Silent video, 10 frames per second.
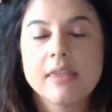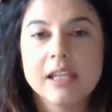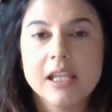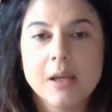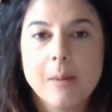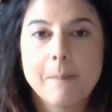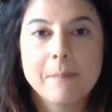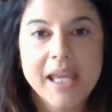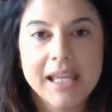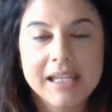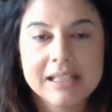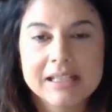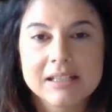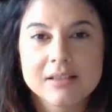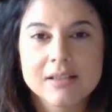The
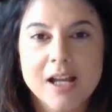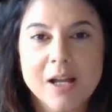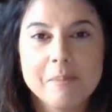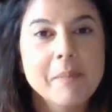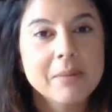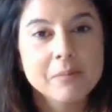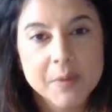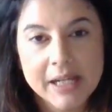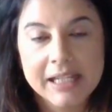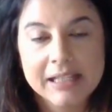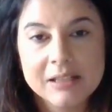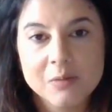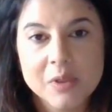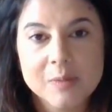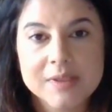main
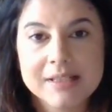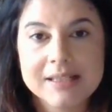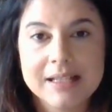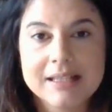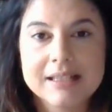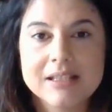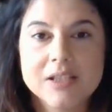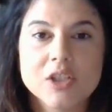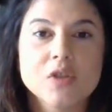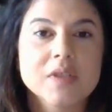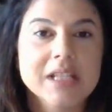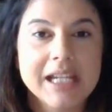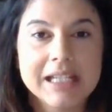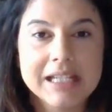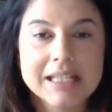membrane we will discuss is the
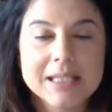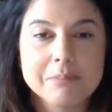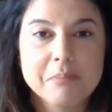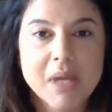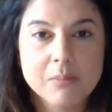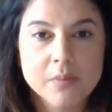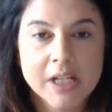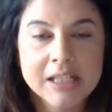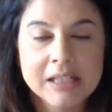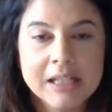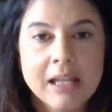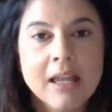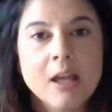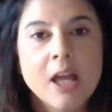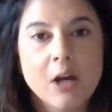cutaneous membrane.
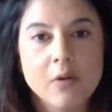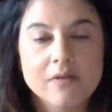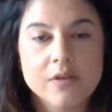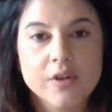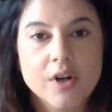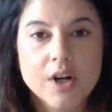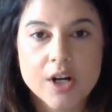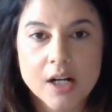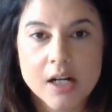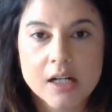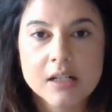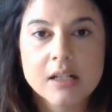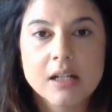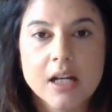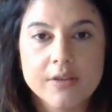However, there are
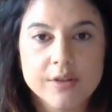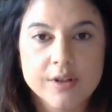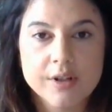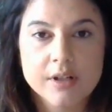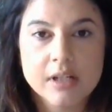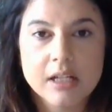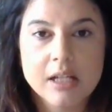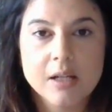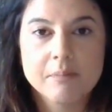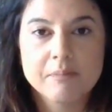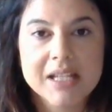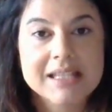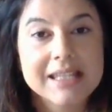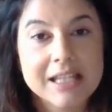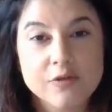other
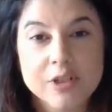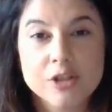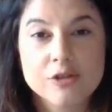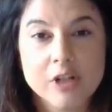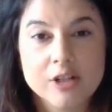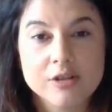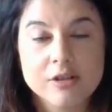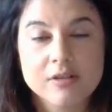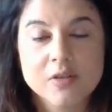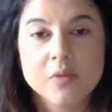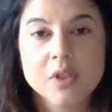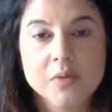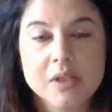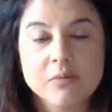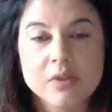accessory structures
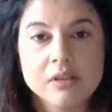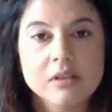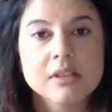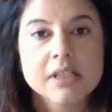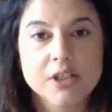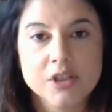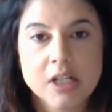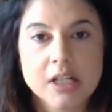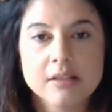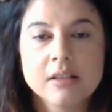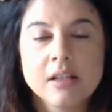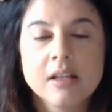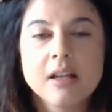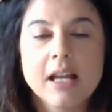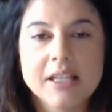which we will touch on
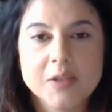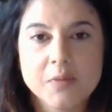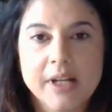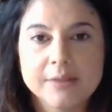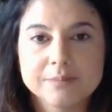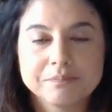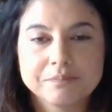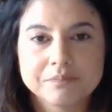as well.